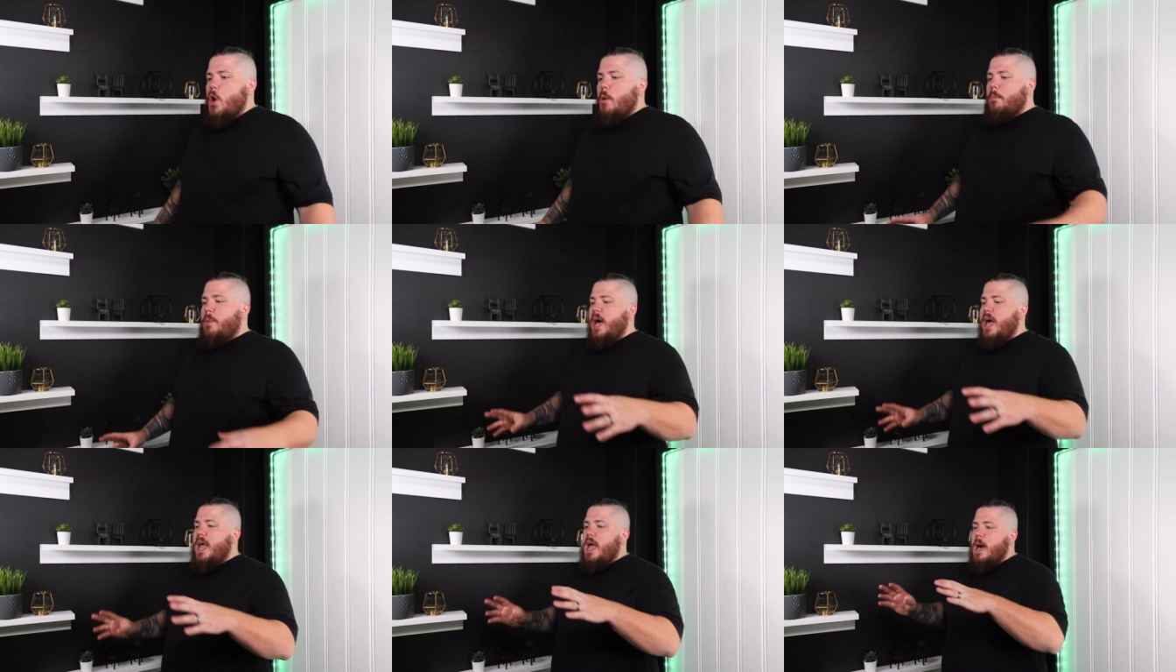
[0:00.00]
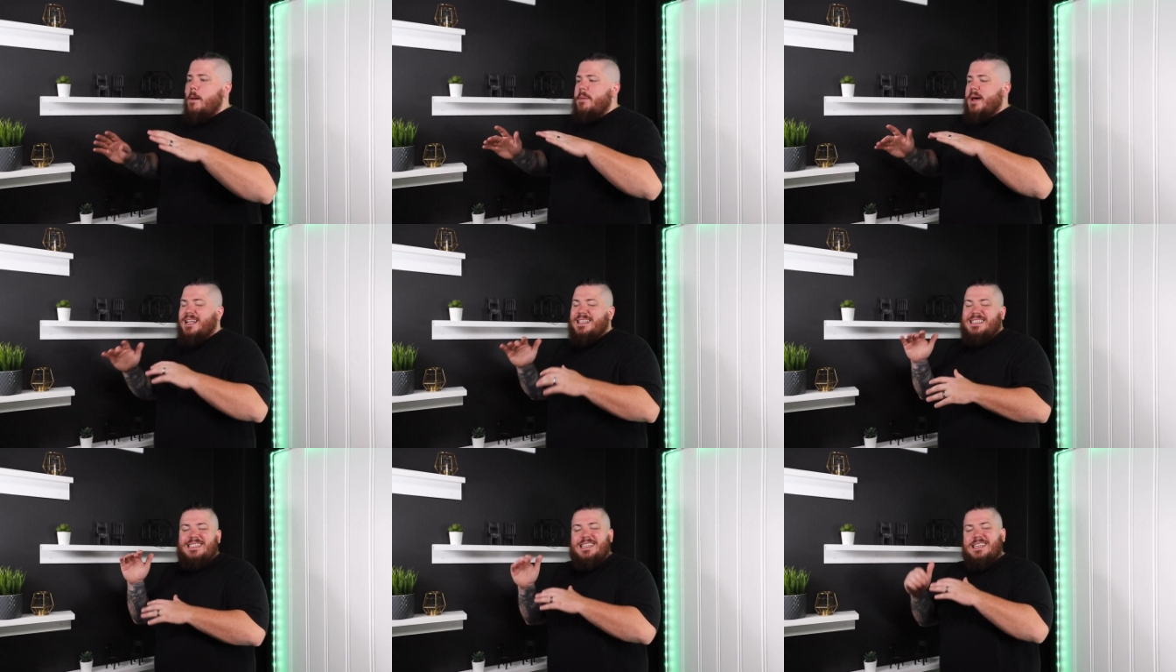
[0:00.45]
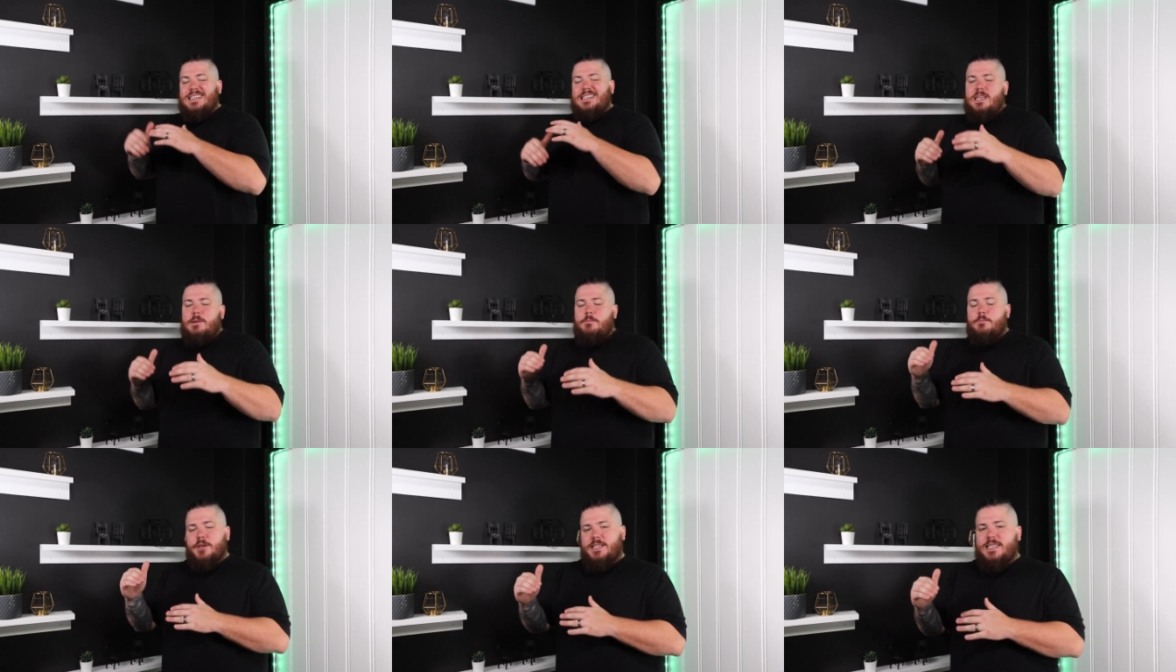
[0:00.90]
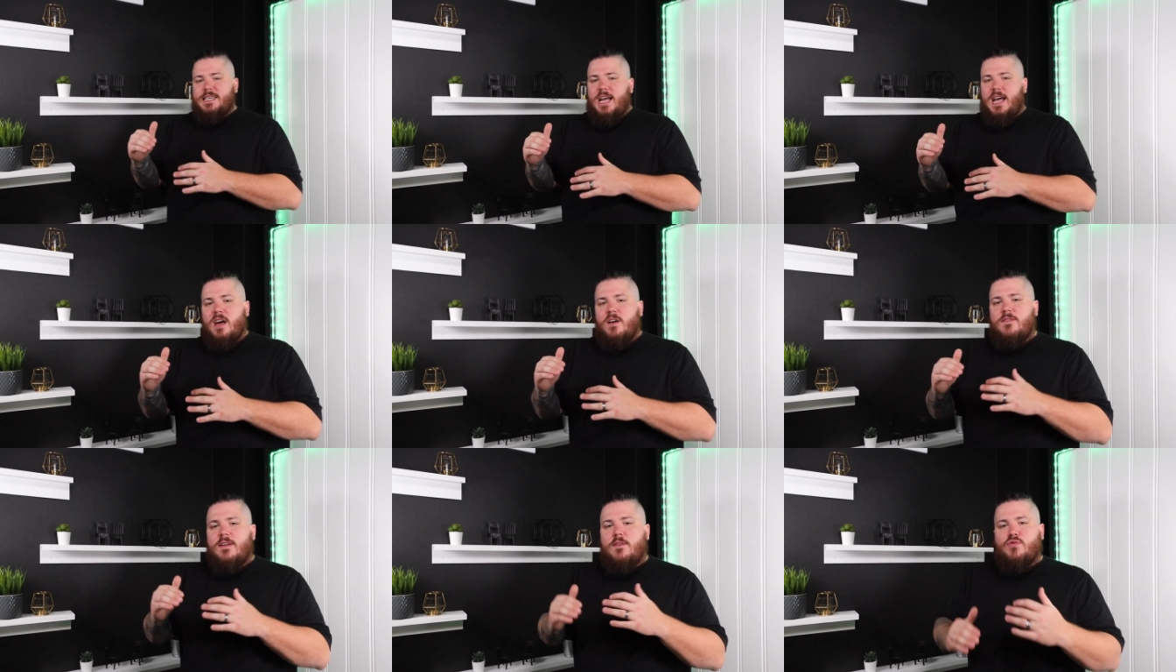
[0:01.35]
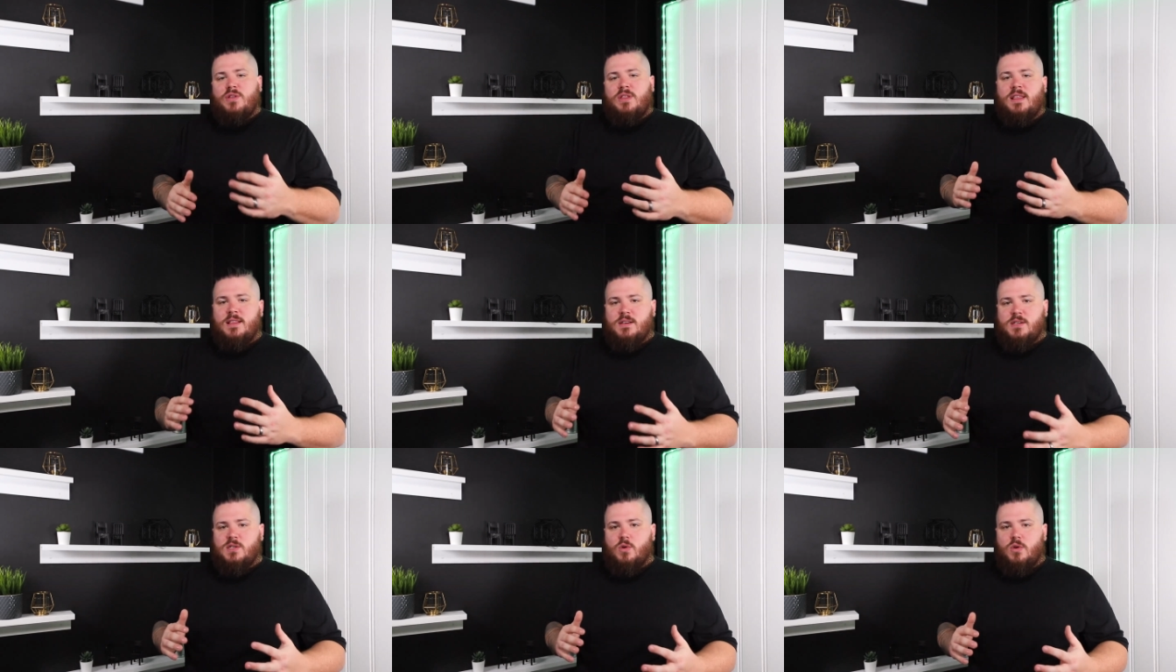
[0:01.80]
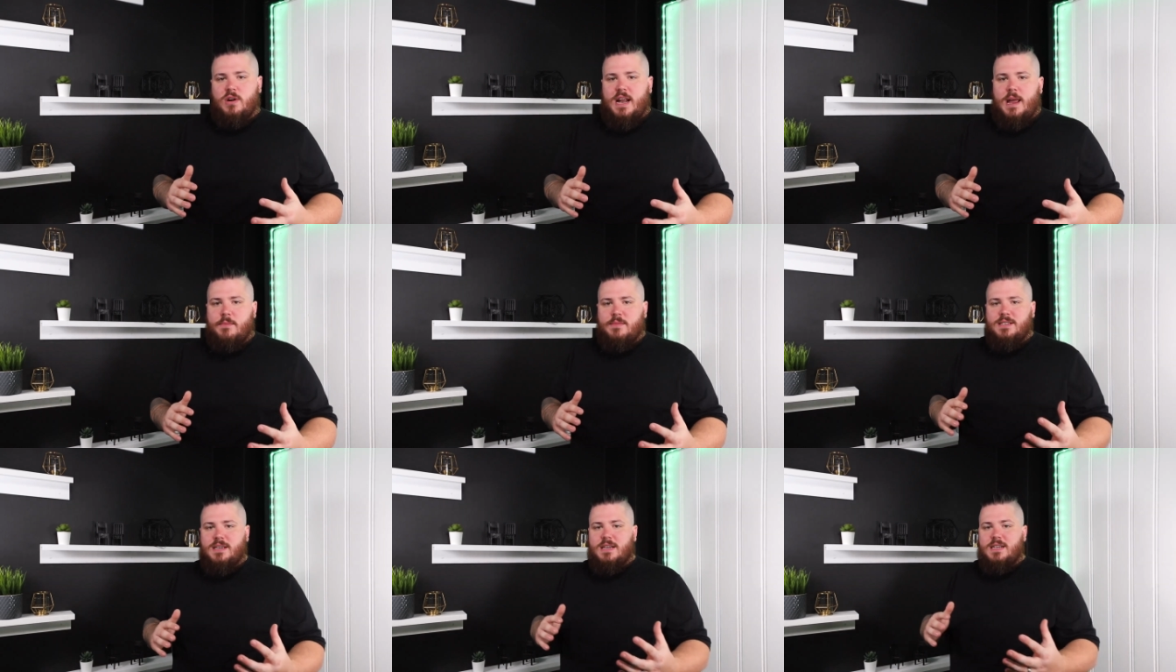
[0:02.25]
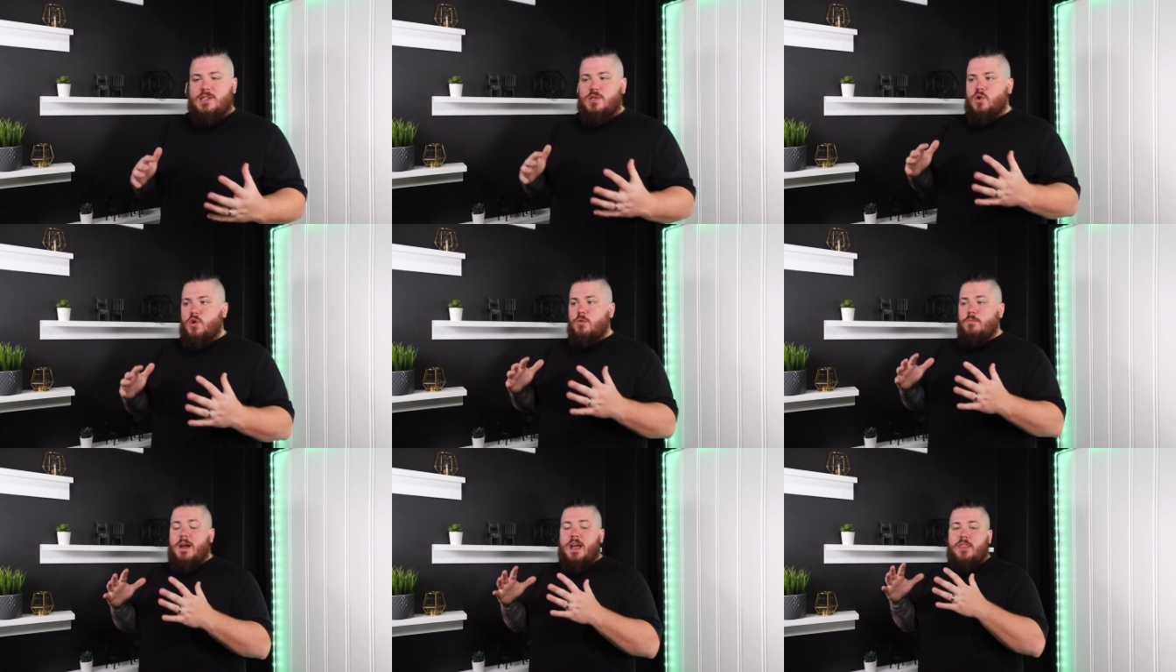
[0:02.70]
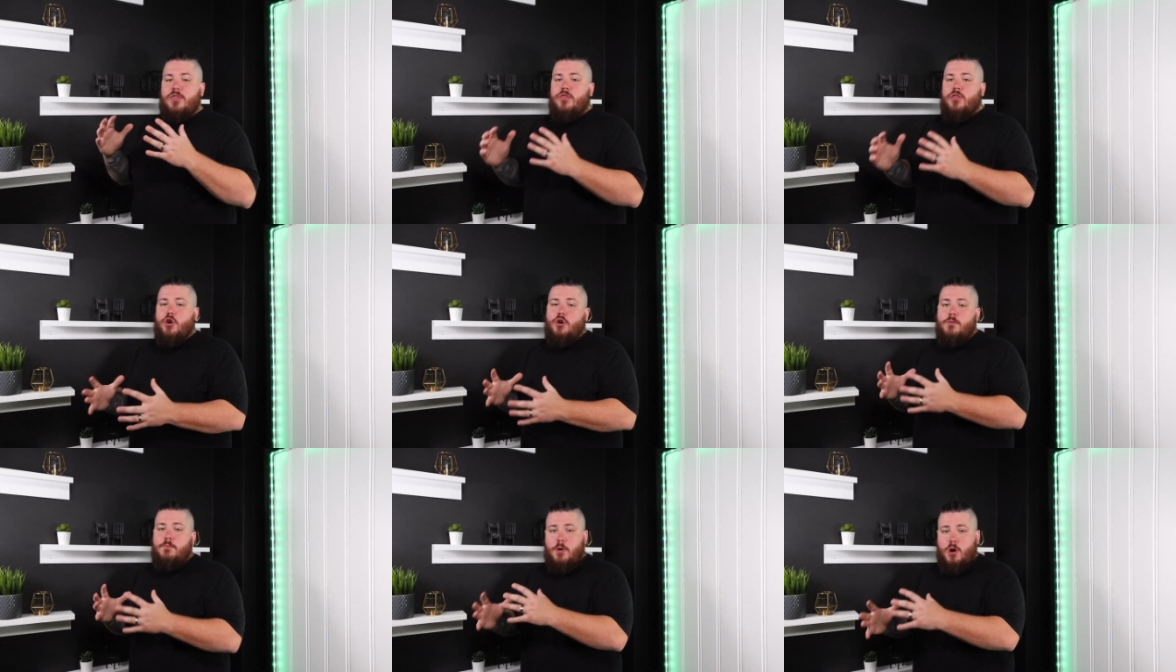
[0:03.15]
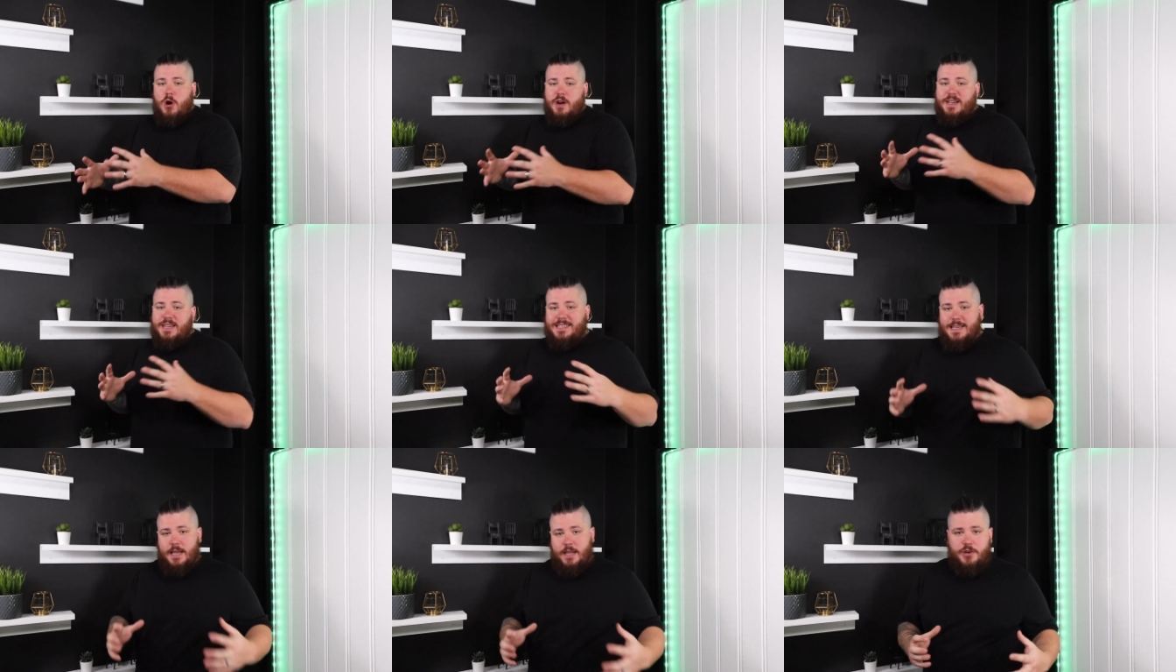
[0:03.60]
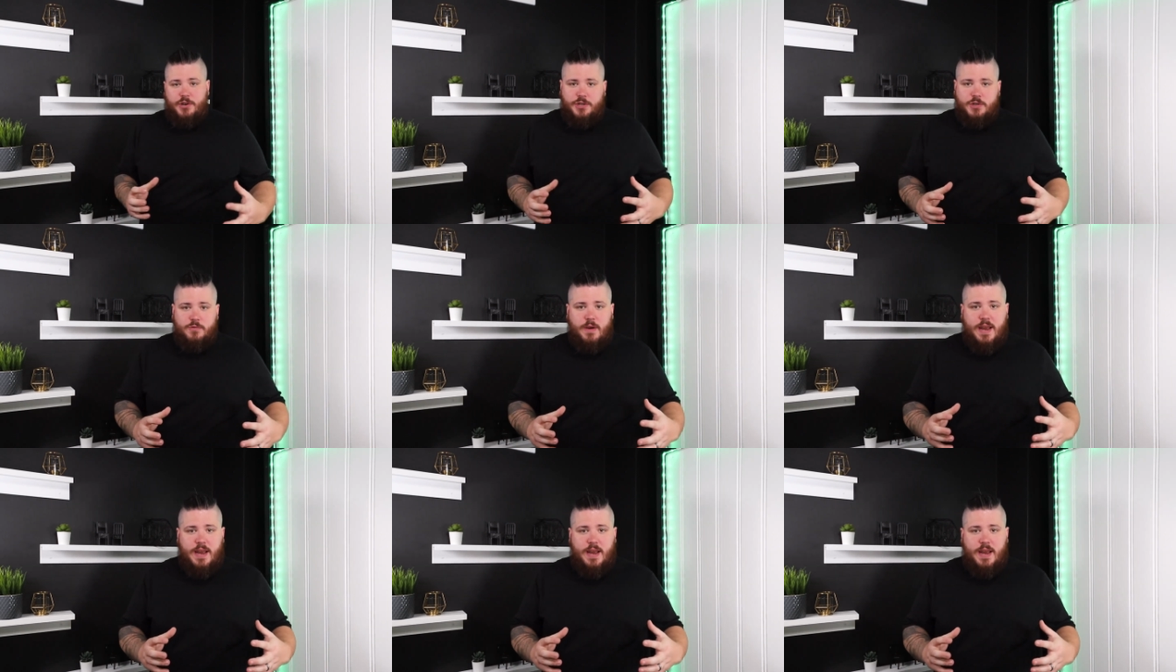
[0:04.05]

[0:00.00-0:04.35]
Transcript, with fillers: but about 60% of everything that's sold on Amazon is sold by third party sellers,